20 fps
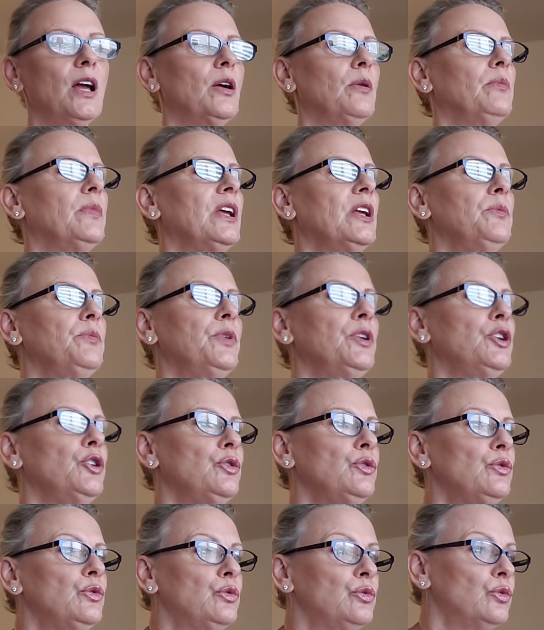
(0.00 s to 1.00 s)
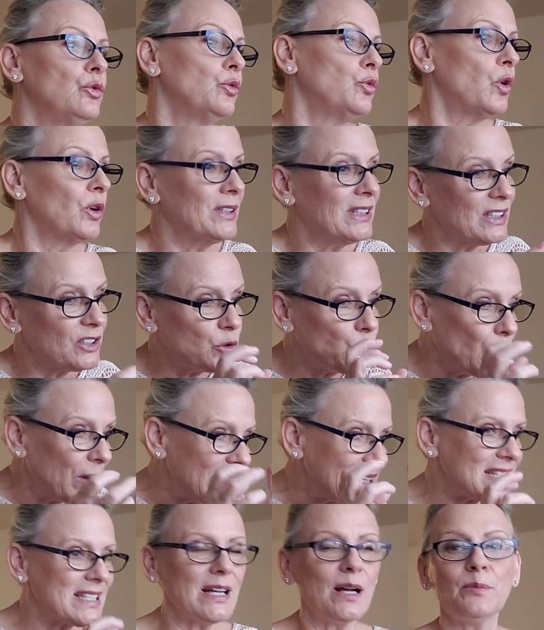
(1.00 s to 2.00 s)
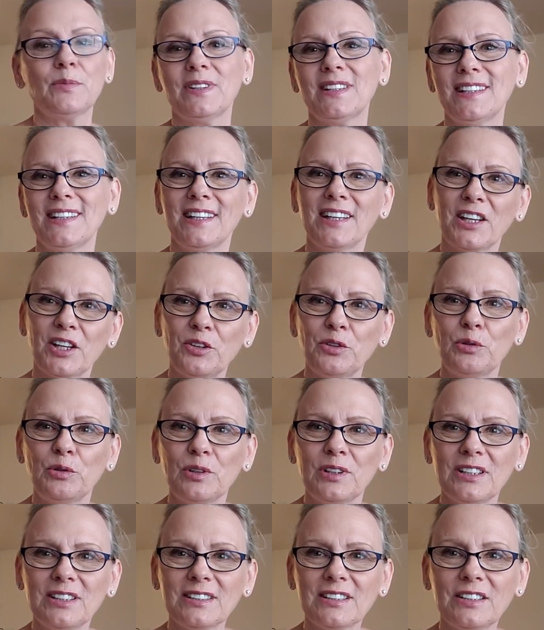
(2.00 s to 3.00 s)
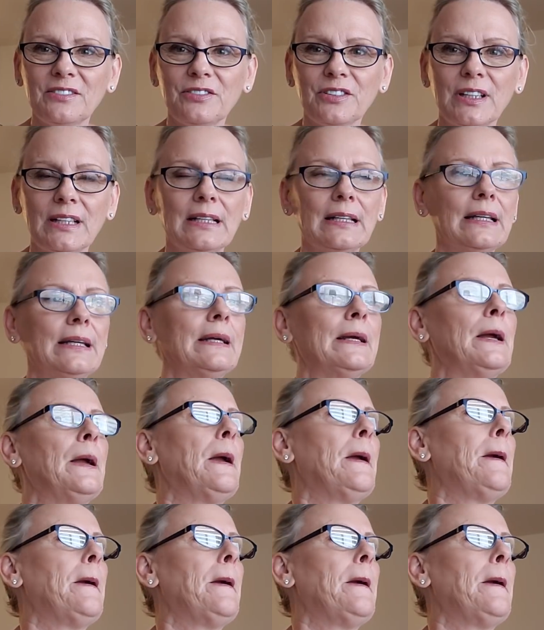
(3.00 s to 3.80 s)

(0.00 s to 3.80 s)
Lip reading: Maybe you want to tweak something and do a little differently.